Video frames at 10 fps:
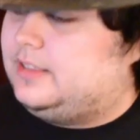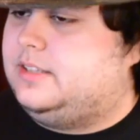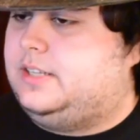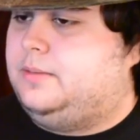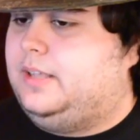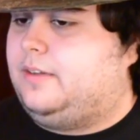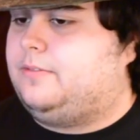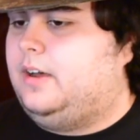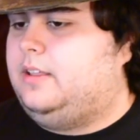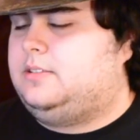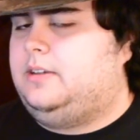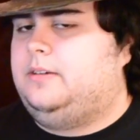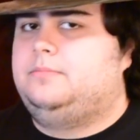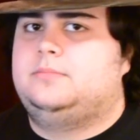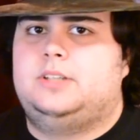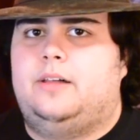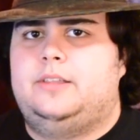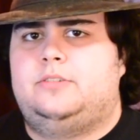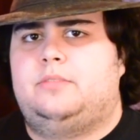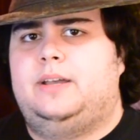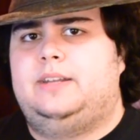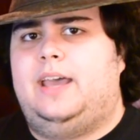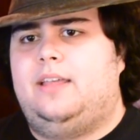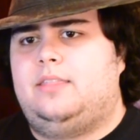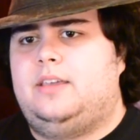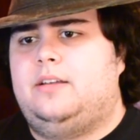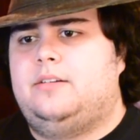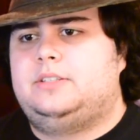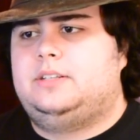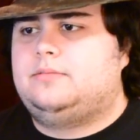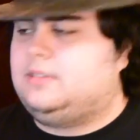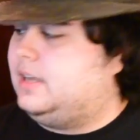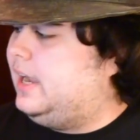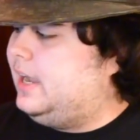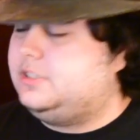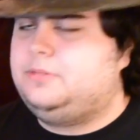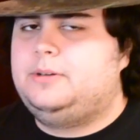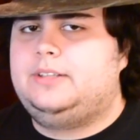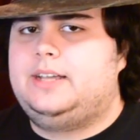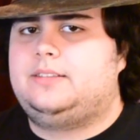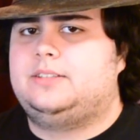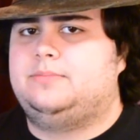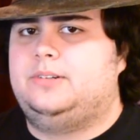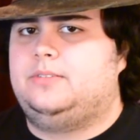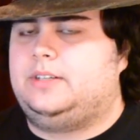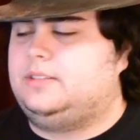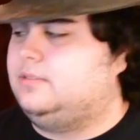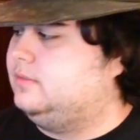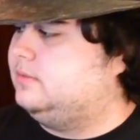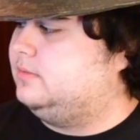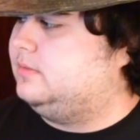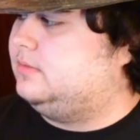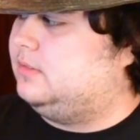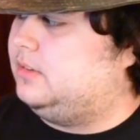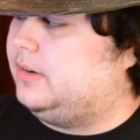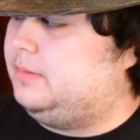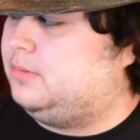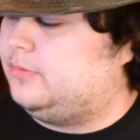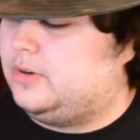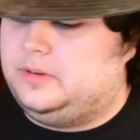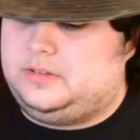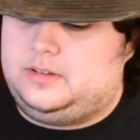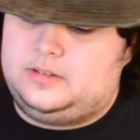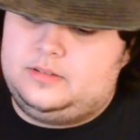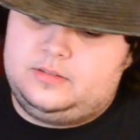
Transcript: this at a Black Friday sale. Saw this with my dad in theaters, and I actually really like this movie. Great performances.